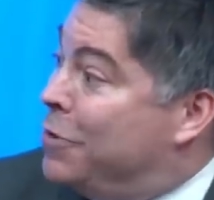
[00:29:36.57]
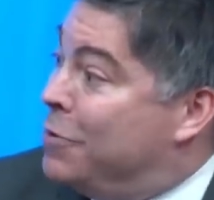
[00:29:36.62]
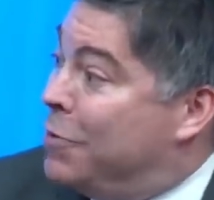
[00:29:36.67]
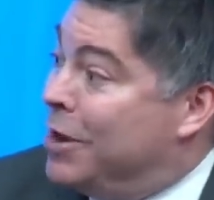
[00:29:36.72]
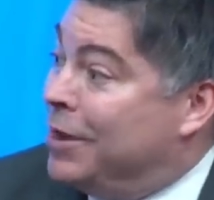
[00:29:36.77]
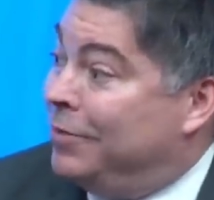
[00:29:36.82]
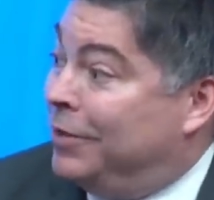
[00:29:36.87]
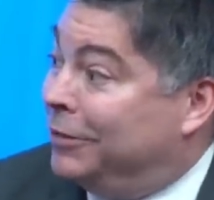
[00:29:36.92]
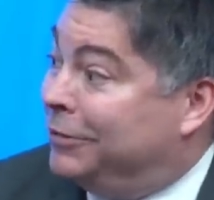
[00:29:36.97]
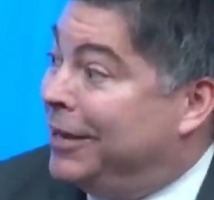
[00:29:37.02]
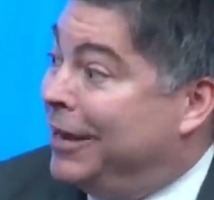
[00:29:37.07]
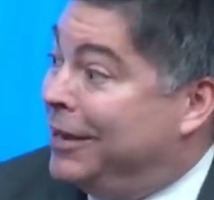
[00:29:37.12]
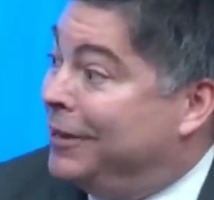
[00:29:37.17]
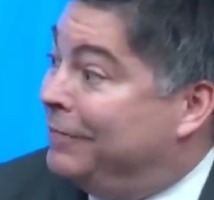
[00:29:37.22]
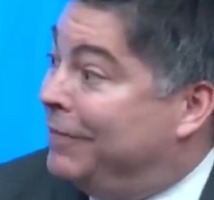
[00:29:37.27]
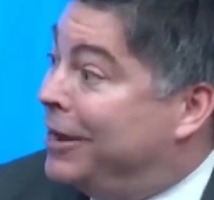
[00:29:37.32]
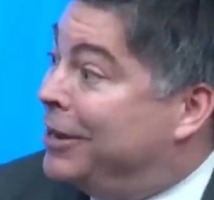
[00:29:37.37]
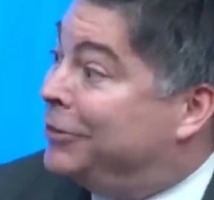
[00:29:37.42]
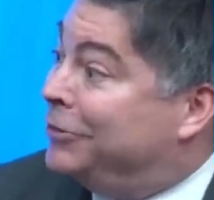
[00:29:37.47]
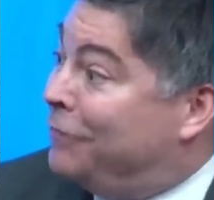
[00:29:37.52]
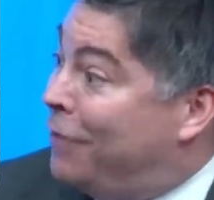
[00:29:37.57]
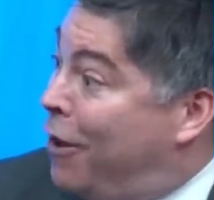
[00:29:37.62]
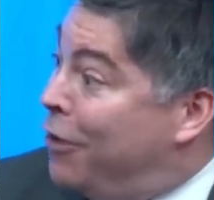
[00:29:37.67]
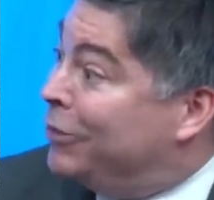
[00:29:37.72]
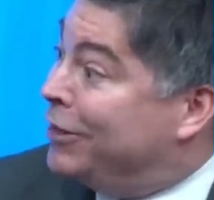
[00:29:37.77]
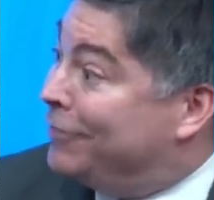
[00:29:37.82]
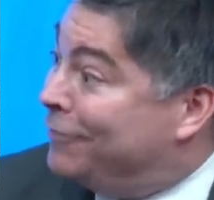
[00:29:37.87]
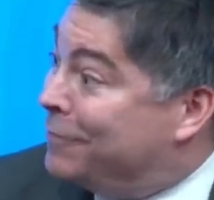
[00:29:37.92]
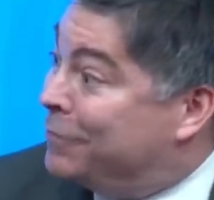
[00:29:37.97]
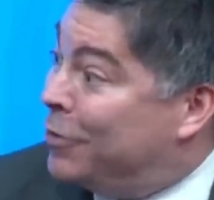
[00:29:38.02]
They're taking advantage of all
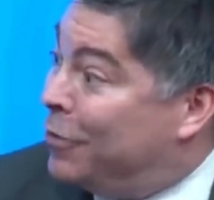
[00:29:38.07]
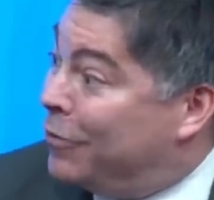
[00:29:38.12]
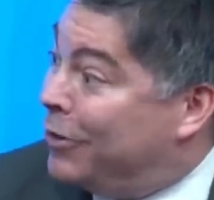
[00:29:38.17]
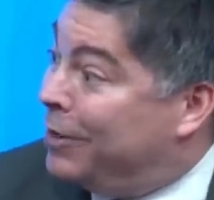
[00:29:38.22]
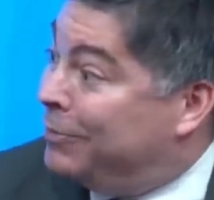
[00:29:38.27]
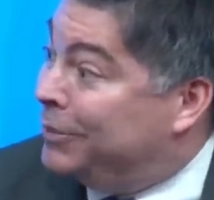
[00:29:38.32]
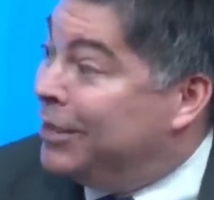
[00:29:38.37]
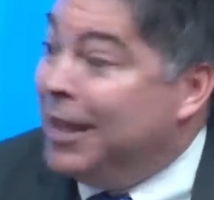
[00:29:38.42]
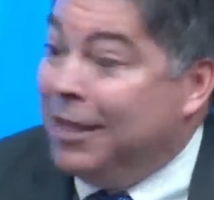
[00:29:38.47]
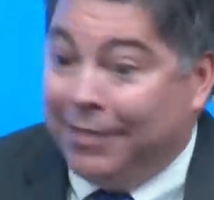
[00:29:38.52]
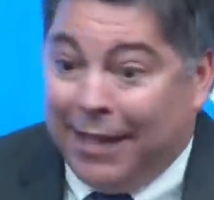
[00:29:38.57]
the different programs.